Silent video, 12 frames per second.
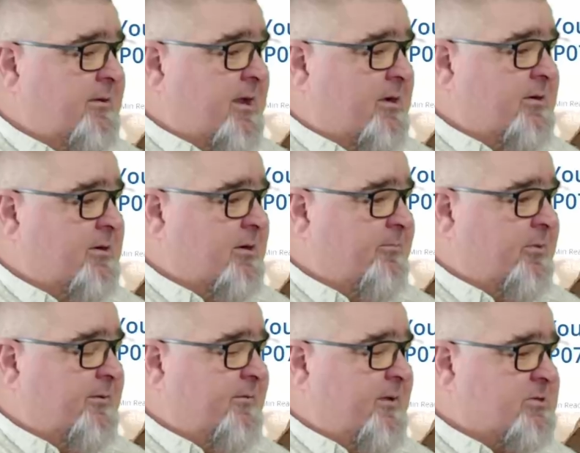down here, I
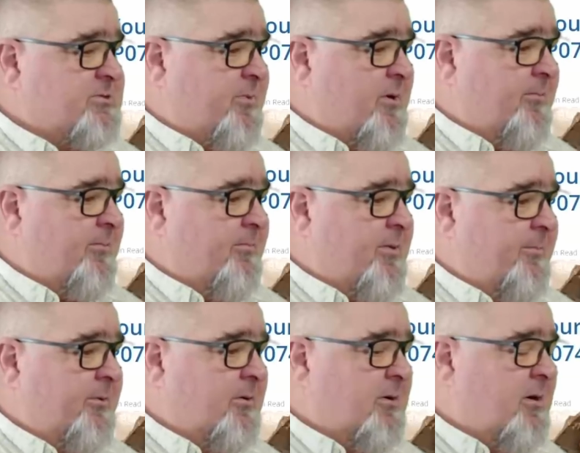believe you get your
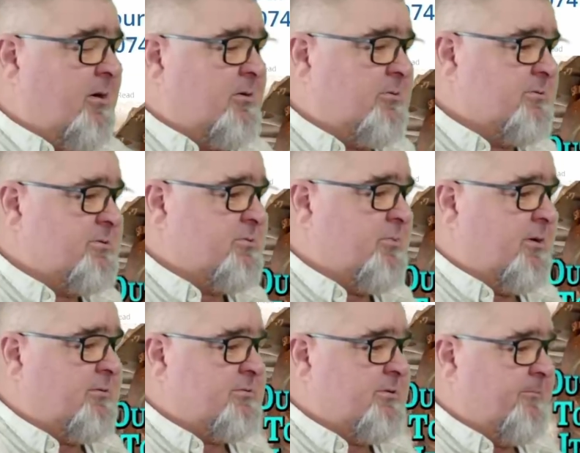popular articles as
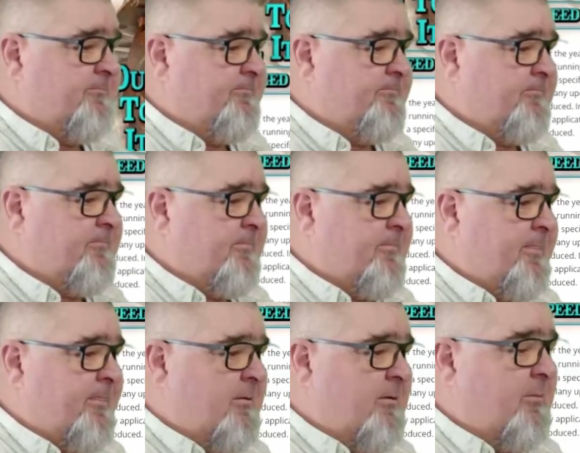well. So
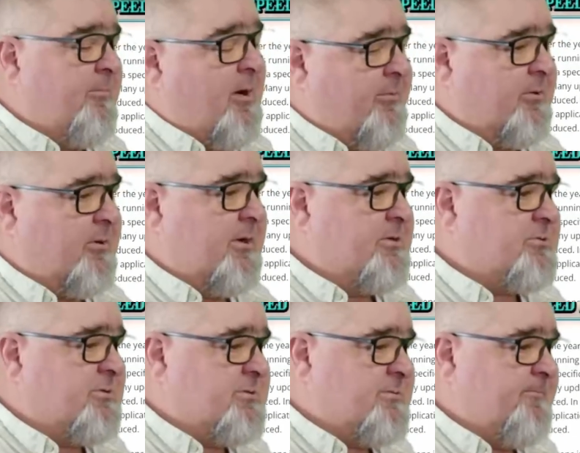our popular
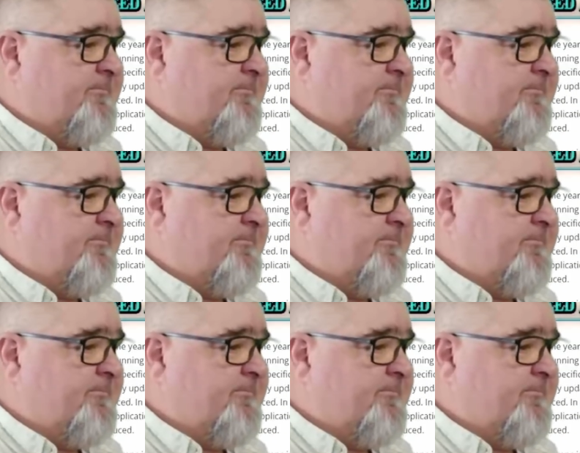interests.